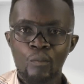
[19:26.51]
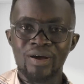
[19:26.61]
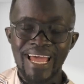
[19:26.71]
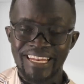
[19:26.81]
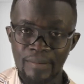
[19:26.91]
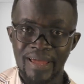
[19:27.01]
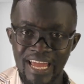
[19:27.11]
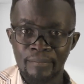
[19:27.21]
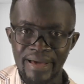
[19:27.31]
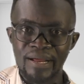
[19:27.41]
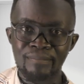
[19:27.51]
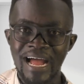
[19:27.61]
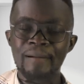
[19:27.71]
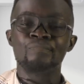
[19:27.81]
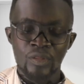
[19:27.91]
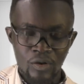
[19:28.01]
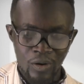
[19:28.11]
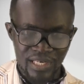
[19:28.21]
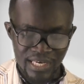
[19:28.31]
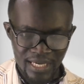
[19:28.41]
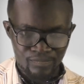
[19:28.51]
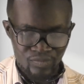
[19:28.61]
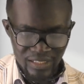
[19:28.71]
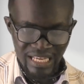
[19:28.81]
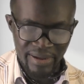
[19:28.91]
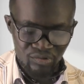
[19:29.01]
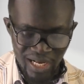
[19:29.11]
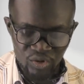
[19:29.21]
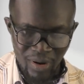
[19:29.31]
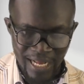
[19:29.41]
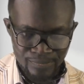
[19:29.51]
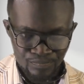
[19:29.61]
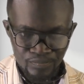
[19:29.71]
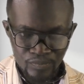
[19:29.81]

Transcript: Moya de Merima. Okay, Sametrasua.